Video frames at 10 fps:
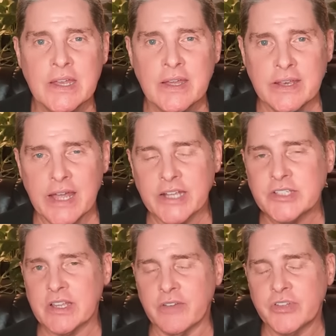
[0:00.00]

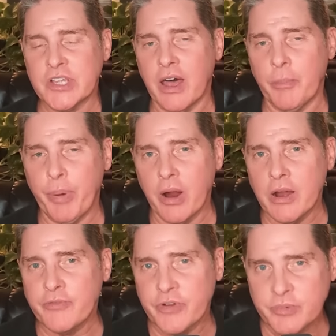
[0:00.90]
not of,
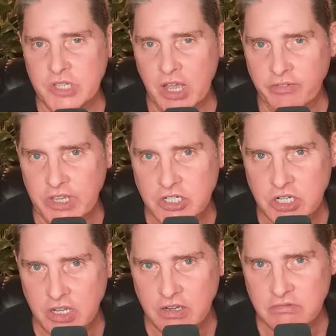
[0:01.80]
apart from
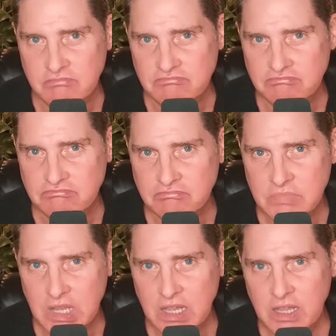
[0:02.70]
salvation,
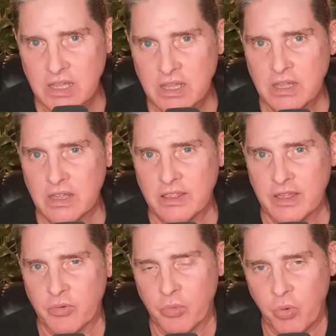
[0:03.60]

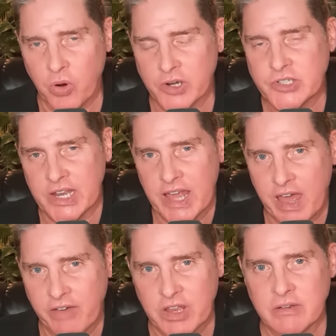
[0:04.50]
the rewards in
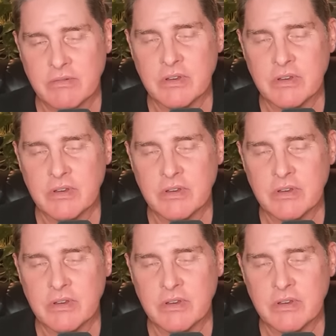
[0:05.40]
heaven,